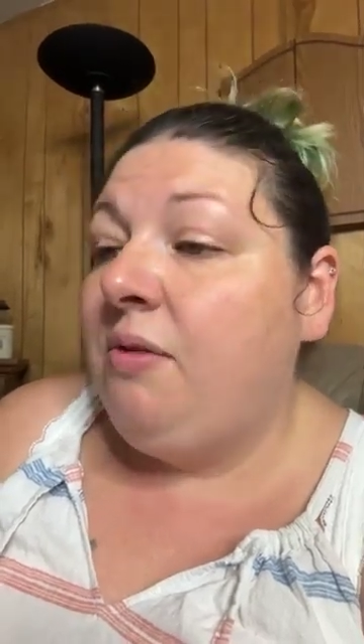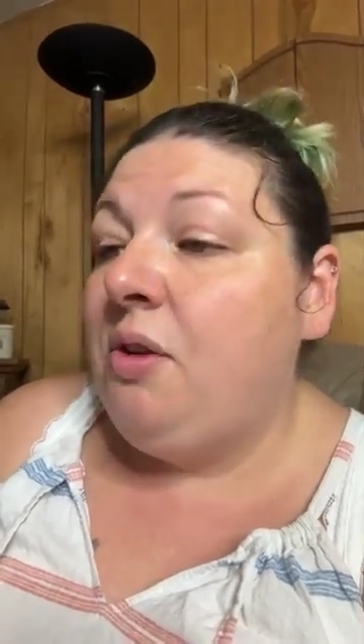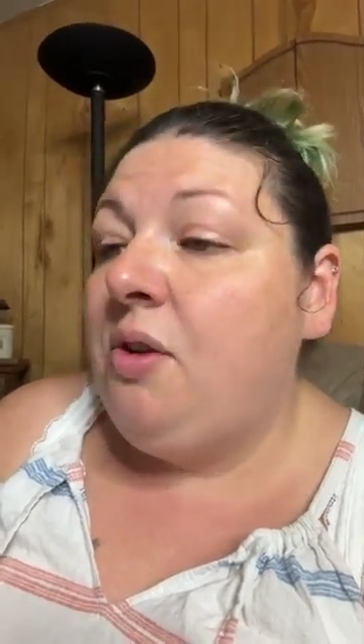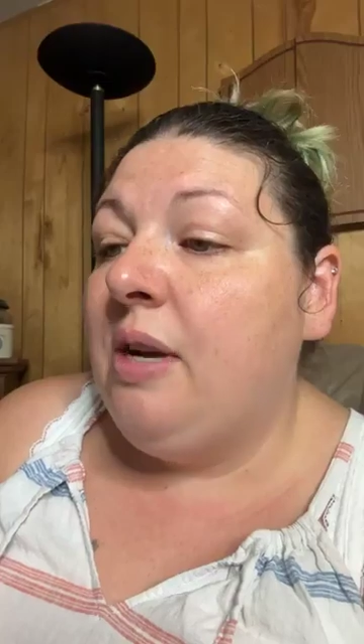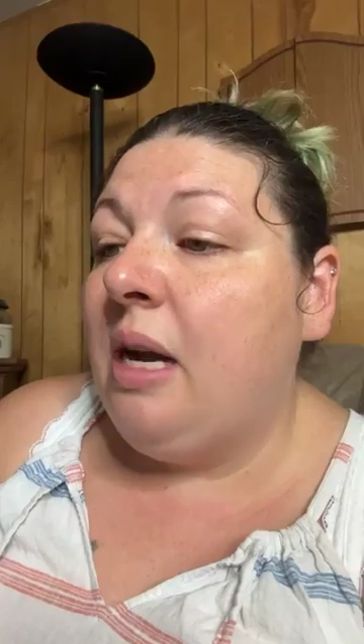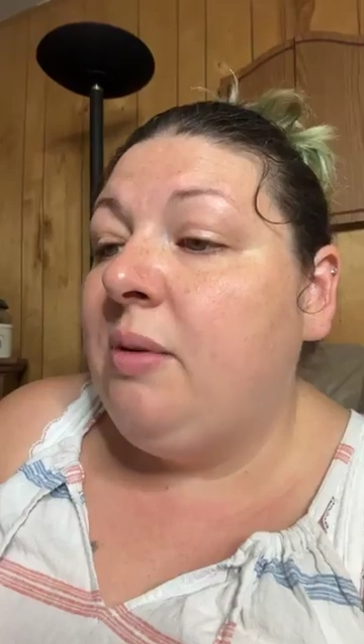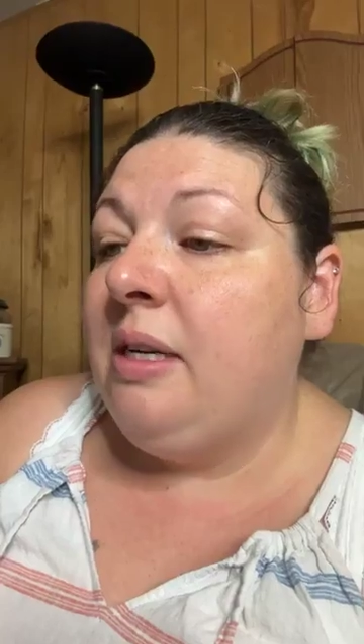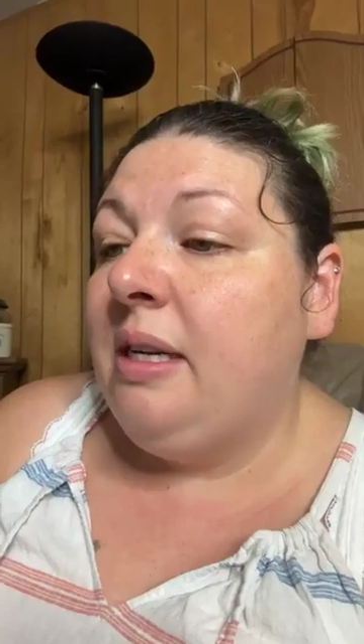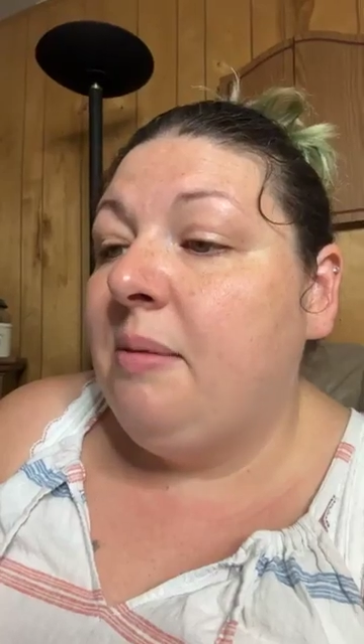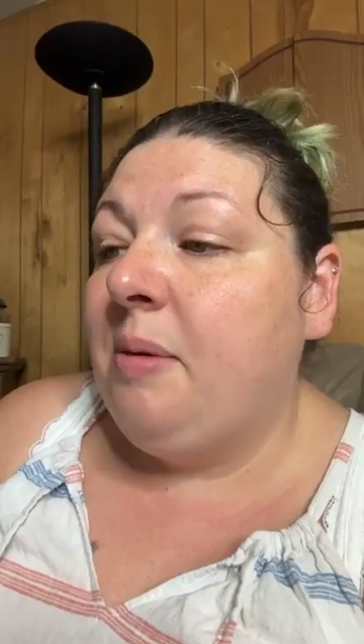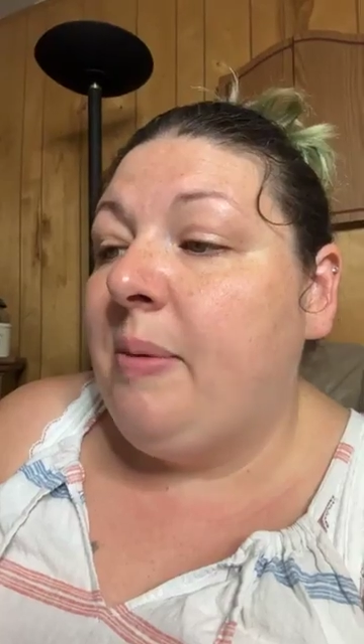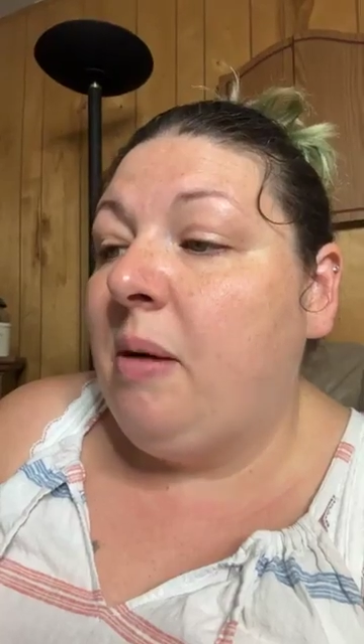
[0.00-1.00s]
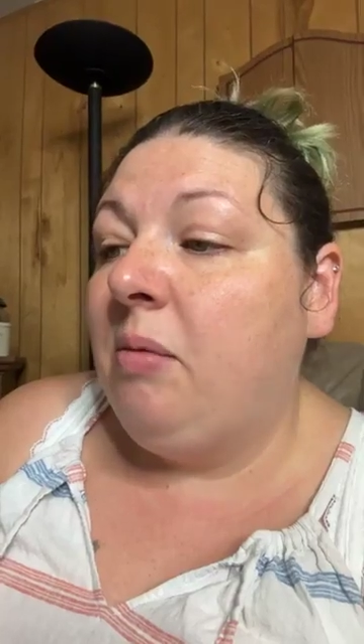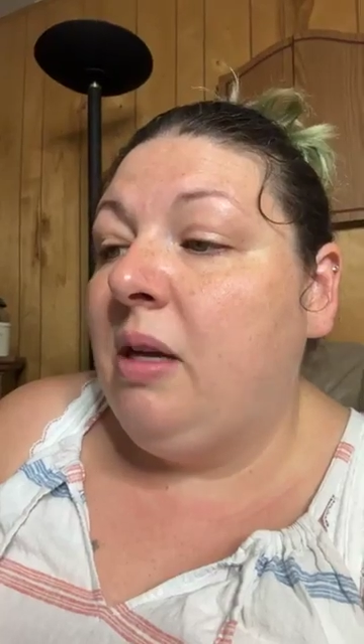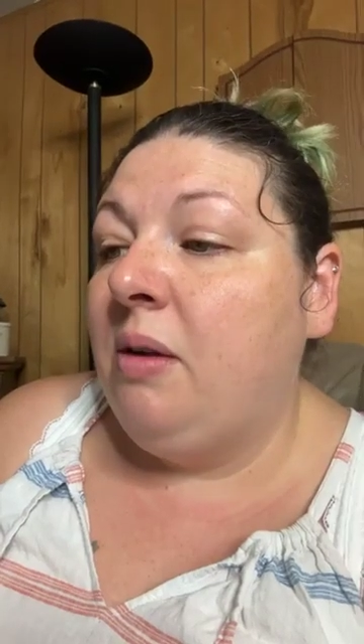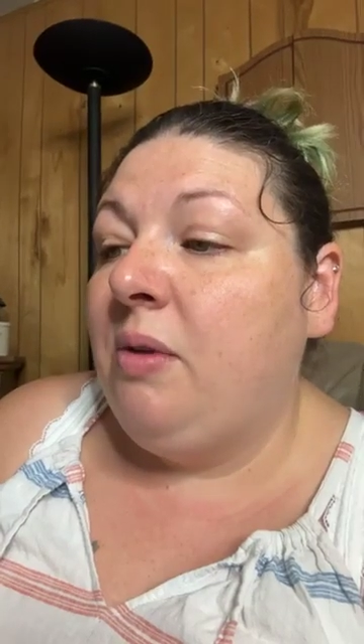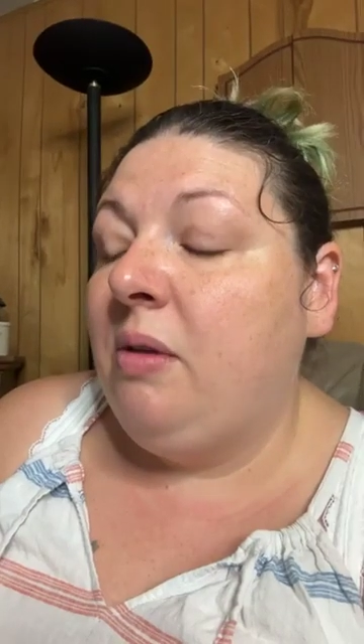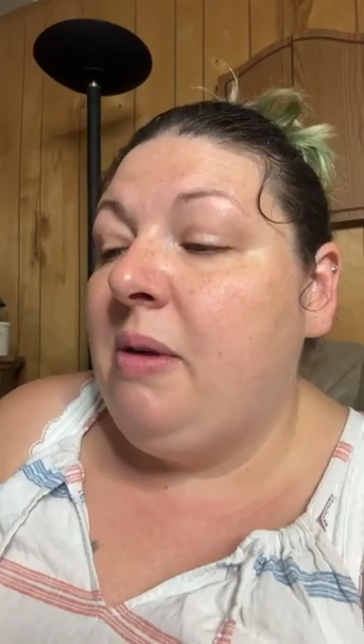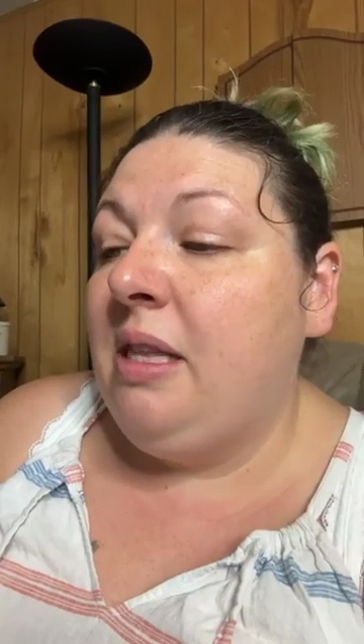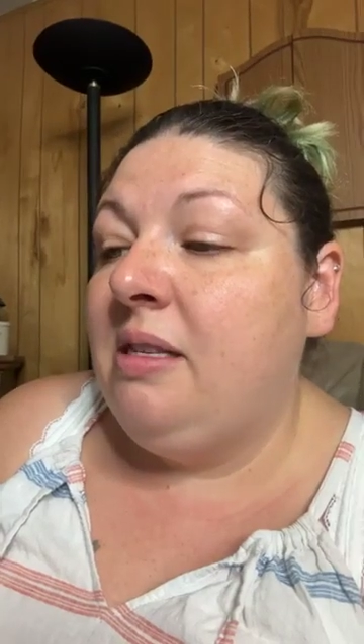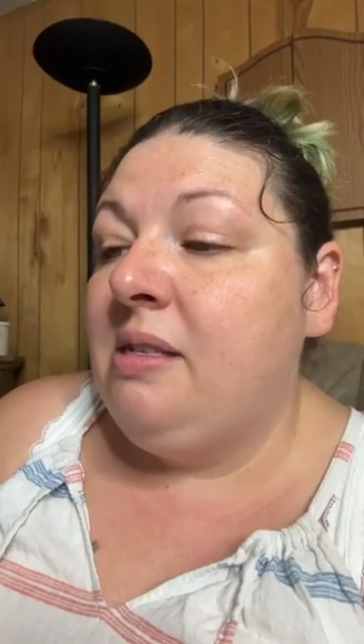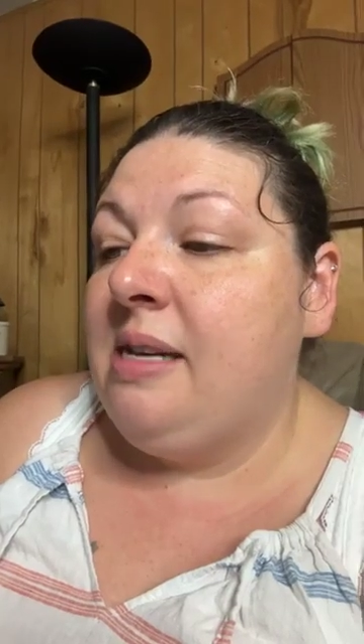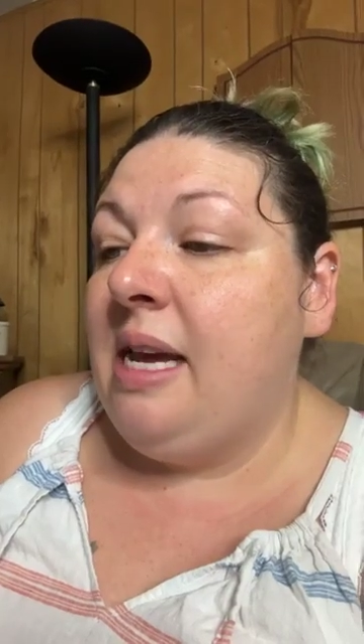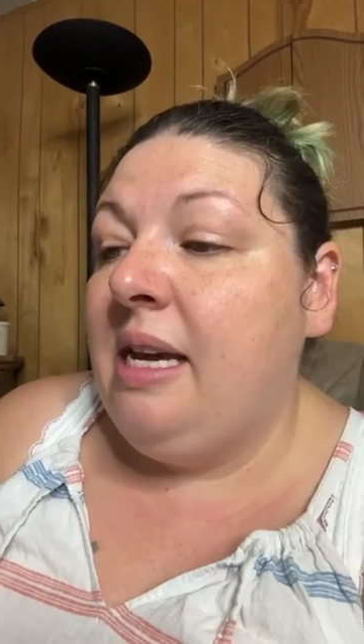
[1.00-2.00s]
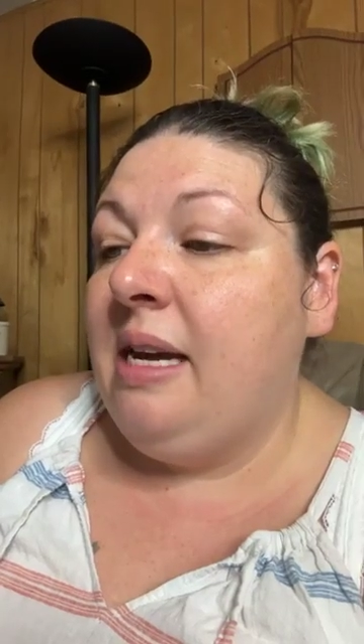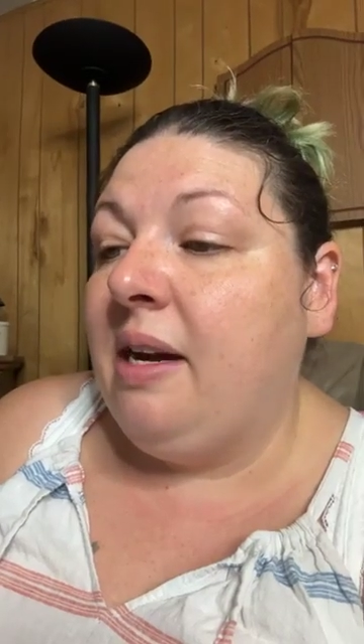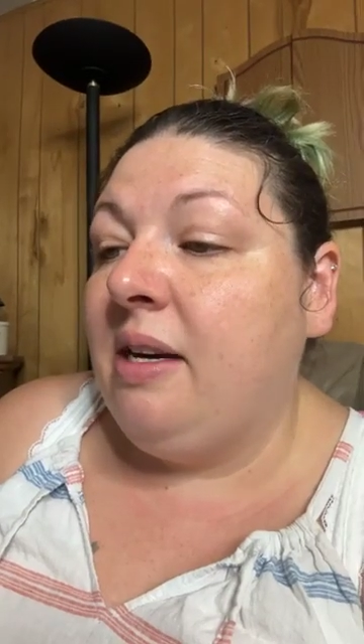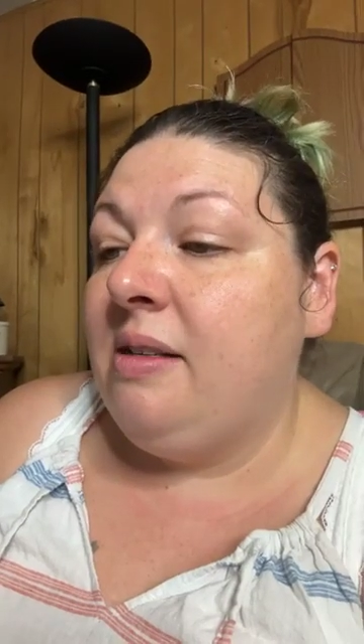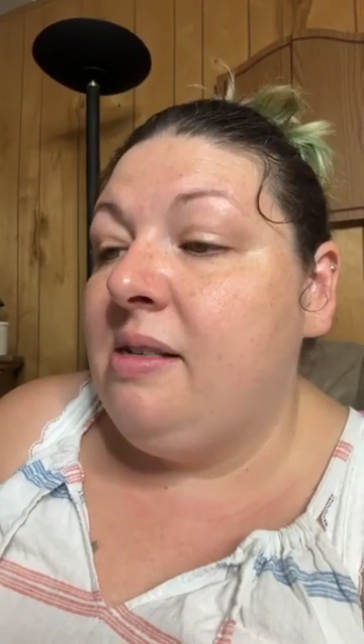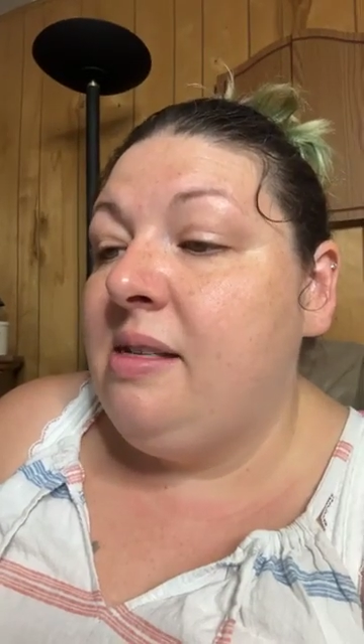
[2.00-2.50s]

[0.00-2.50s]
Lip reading: If you do not want to come to Babylon with me, then stay here.